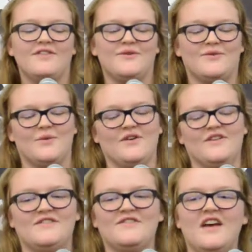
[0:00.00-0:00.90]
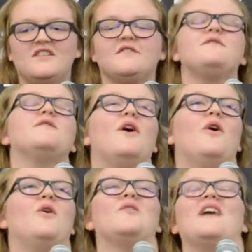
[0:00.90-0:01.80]
those words to
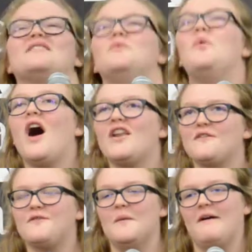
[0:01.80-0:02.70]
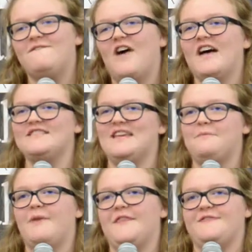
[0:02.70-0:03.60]
flow like the water from a
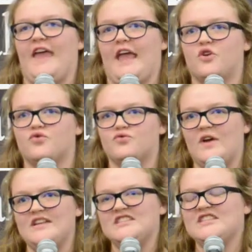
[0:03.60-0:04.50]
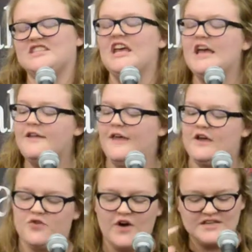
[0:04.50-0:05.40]
faucet, but they crunch.
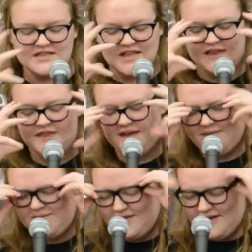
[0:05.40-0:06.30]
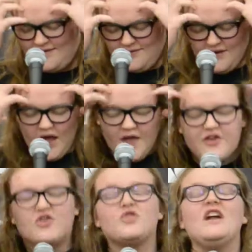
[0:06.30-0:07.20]
They crunch like the, the,
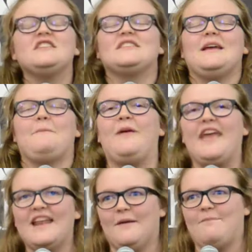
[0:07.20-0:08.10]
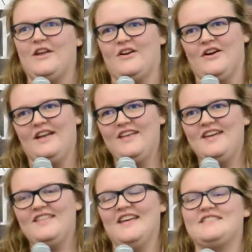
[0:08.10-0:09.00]
the crunchy peanut butter
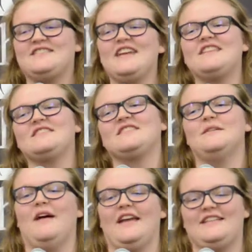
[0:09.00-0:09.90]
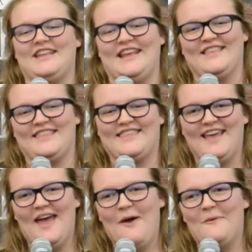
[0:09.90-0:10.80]
that sticks to my teeth
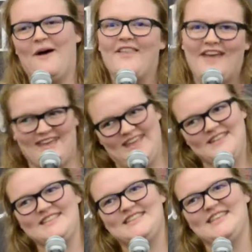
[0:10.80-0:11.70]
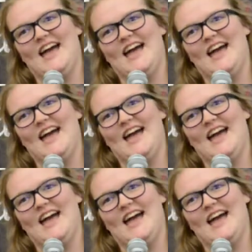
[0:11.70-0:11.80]
while I eat.